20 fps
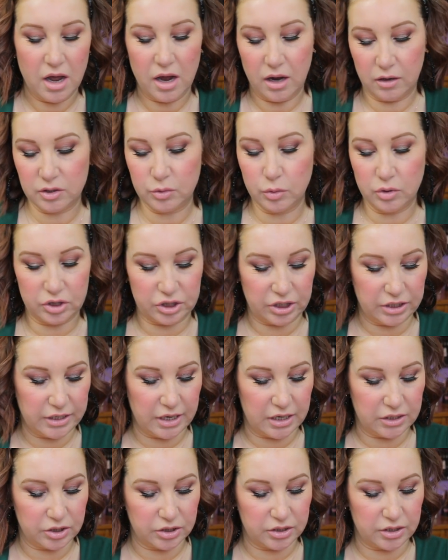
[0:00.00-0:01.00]
I'll swatch it,
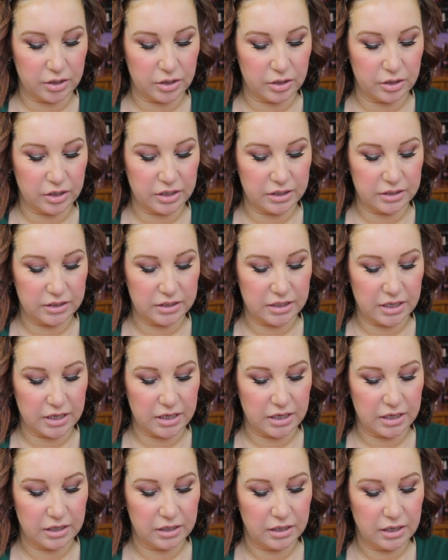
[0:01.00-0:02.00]
yeah, just so you can
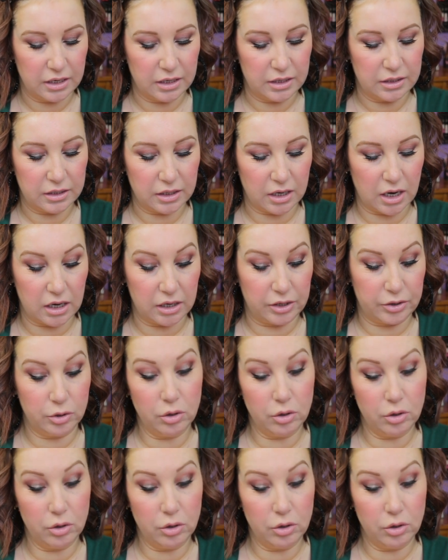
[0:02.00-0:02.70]
see the colour.